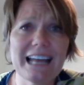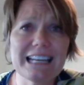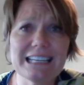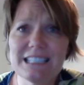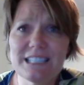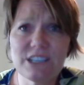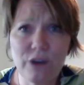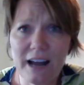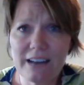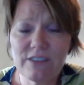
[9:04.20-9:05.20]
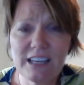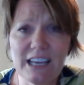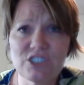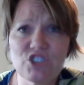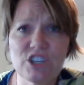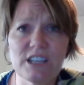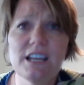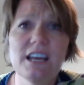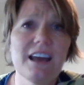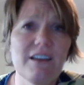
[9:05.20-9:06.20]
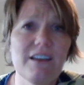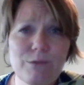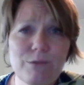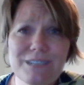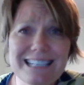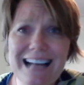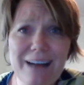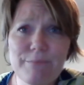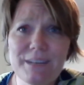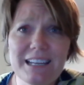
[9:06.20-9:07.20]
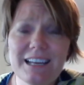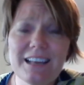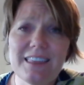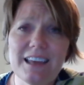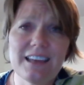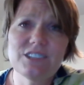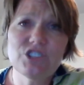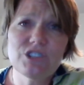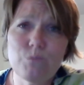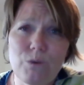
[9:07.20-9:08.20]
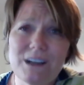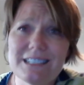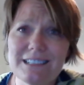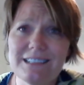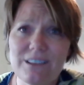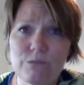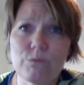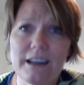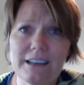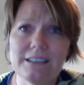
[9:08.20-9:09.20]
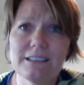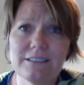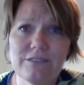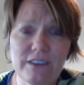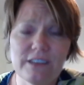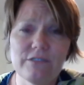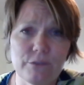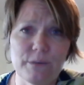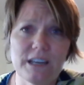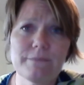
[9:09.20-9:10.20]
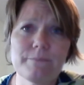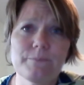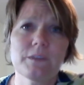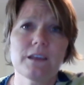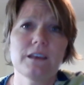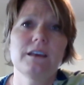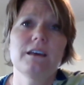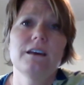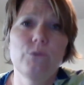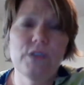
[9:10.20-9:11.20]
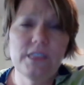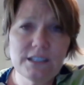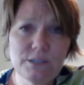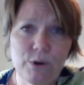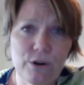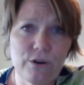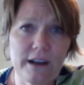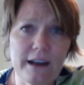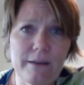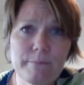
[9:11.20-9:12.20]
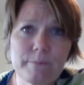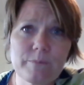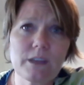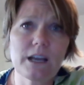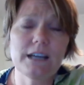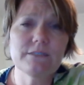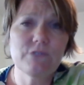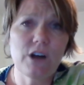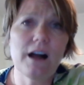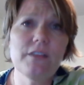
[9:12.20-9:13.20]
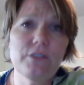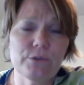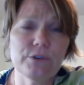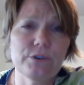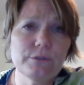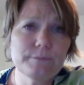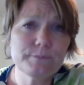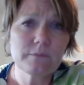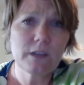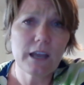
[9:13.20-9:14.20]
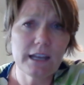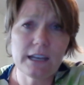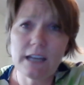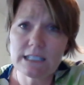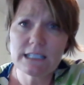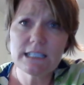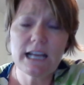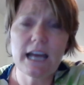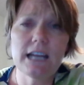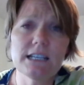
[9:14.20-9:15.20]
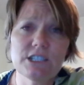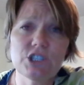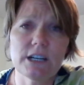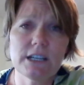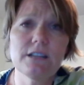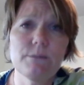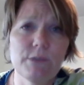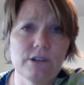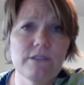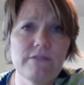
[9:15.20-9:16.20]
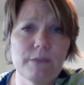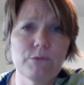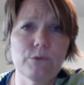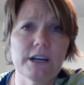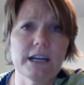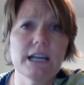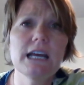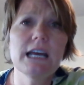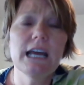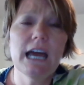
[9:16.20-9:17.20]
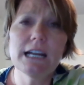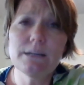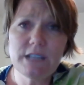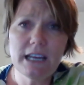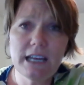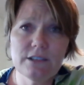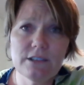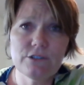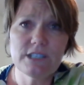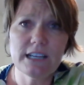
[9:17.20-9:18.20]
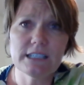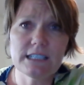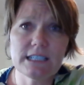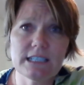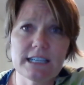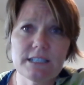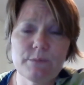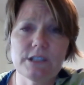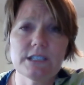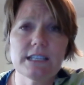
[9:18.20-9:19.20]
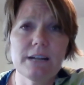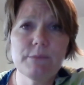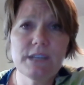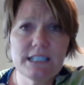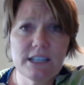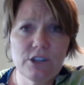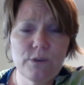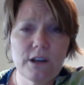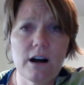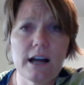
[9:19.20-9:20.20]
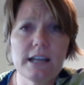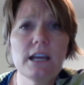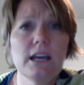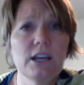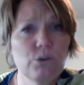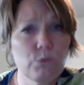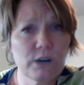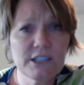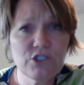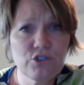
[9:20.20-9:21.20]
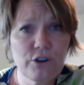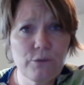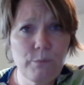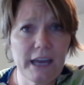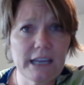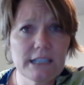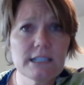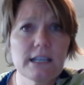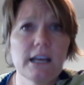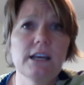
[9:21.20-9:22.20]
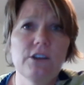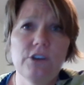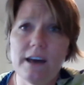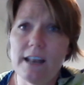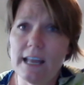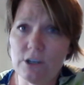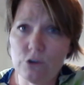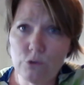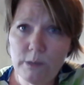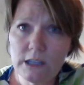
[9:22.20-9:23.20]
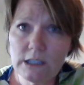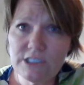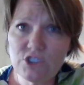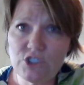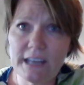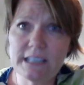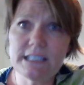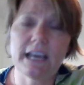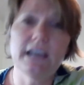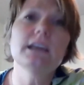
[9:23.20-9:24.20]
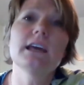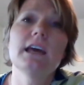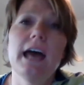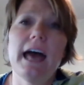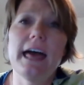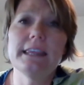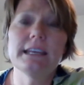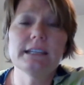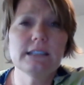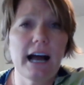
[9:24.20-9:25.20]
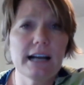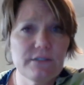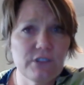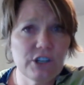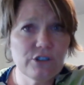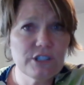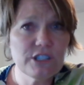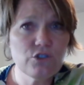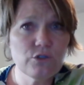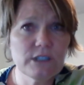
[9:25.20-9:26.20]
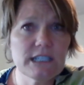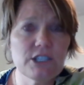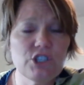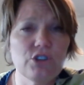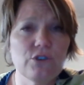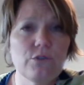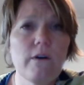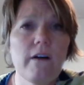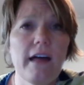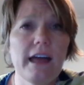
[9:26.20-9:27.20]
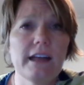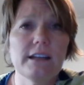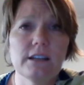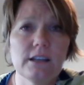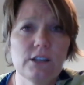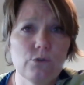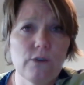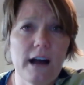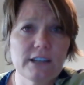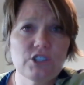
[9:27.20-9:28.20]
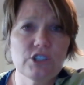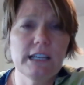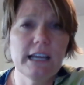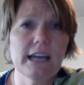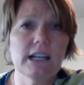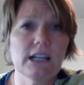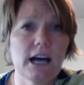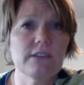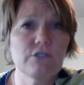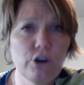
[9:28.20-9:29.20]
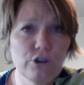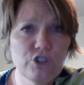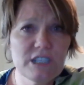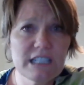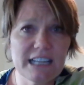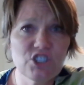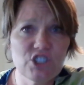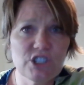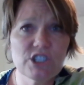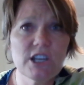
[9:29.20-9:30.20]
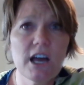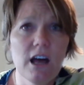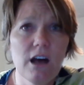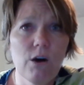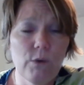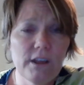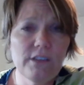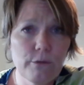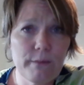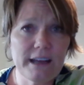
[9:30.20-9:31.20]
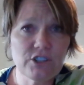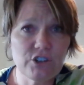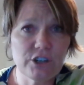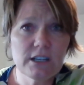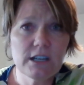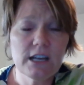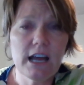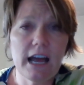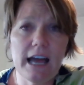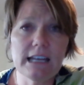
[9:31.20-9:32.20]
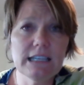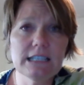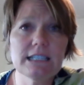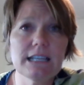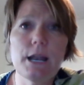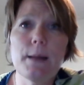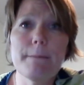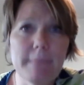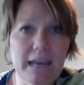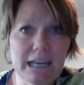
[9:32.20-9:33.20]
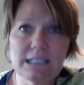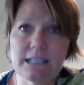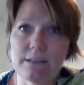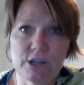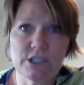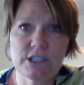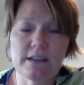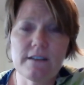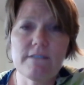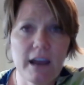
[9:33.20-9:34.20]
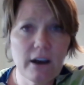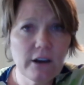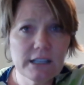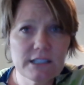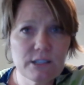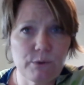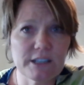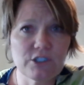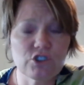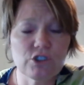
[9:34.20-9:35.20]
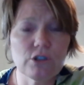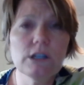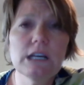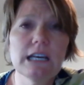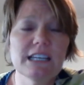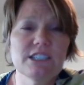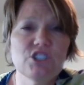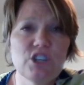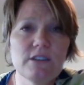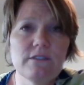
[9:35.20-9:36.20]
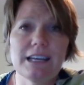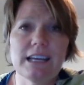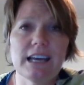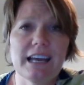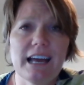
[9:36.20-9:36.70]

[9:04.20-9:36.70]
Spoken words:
that instant gratification, if that wasn't happening, then it just wasn't the right fit for me. With this program, I've gone through, and as I said, I started in the middle of February, and I'm taking those daily success pills, and I'm continuing on. You work at your own pace. You get a new pill each day to take, and it has videos that you listen to, and you actually get a lot of coaching sessions with your mentor, and he is an amazing person, very inspirational, achieving